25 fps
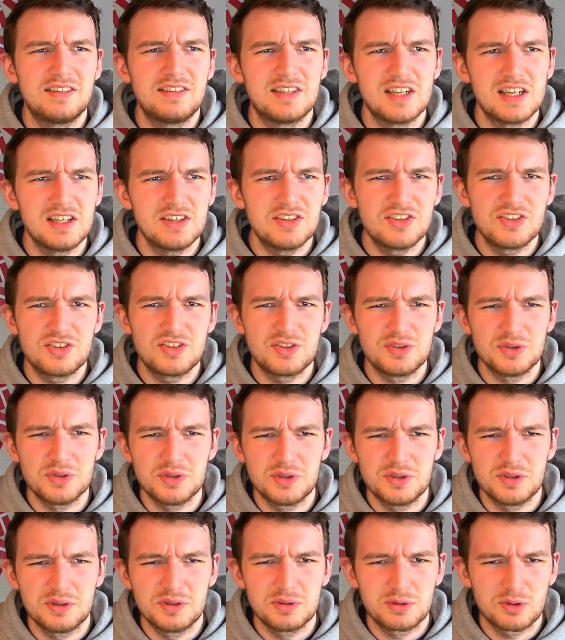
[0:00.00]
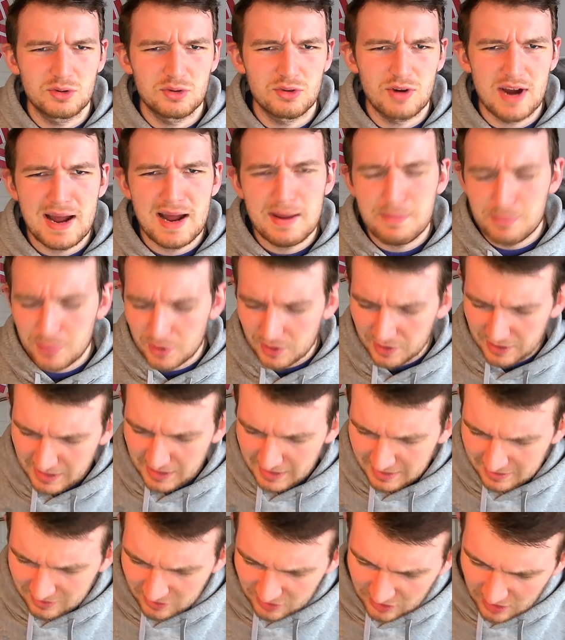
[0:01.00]
dust or crap on
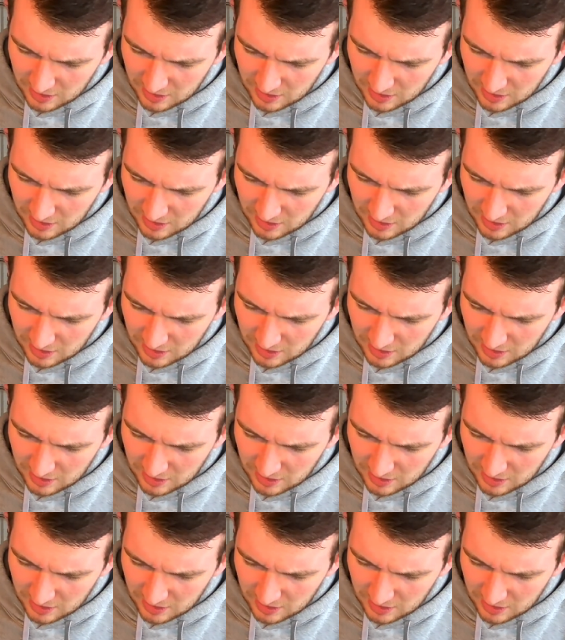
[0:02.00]
it.